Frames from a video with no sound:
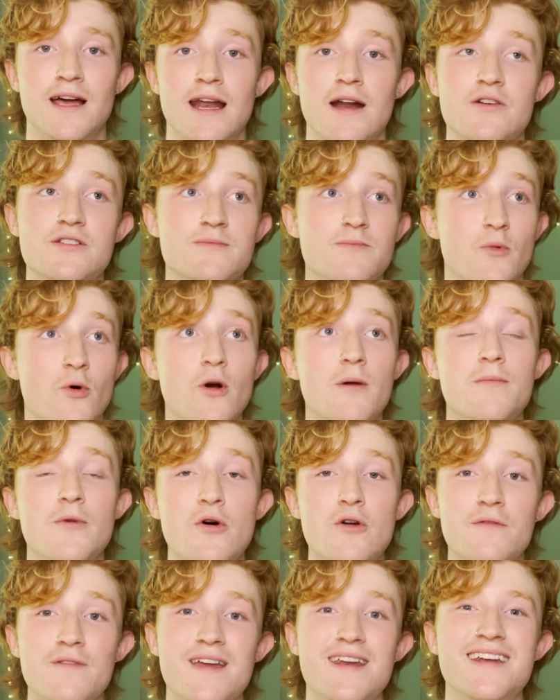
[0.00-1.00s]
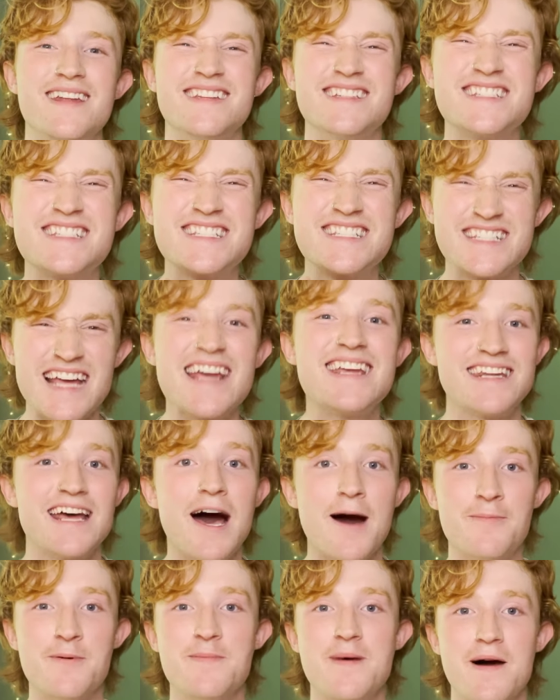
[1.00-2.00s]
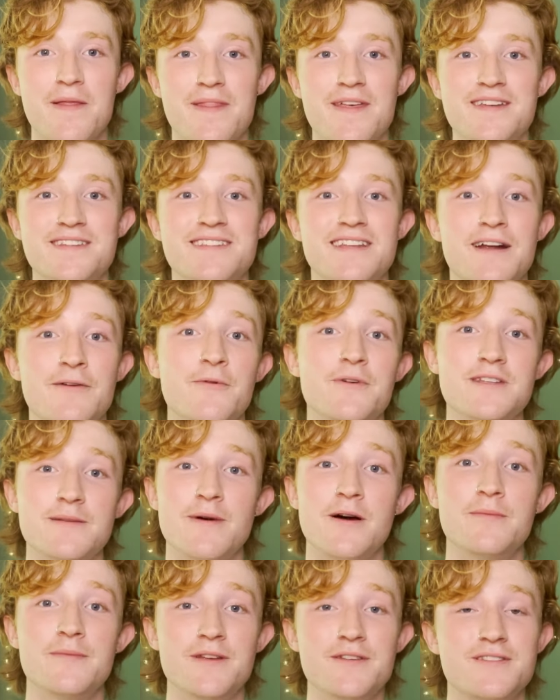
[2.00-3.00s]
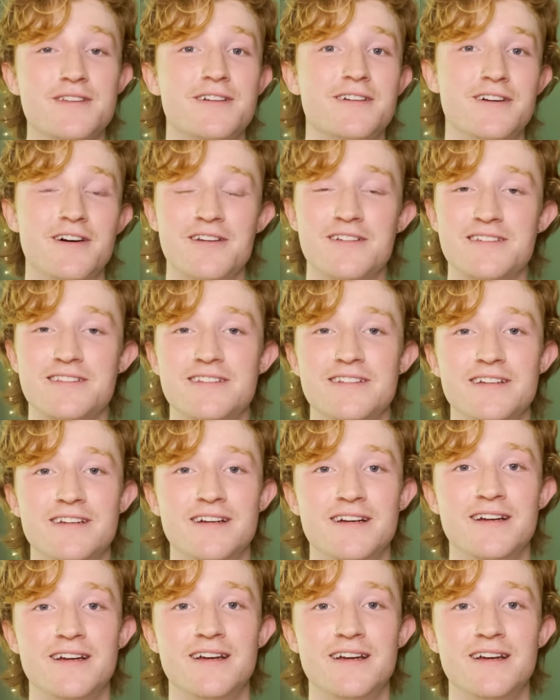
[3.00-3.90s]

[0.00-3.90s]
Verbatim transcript: And I was more motivated and psyched up about this than I was about music, honestly.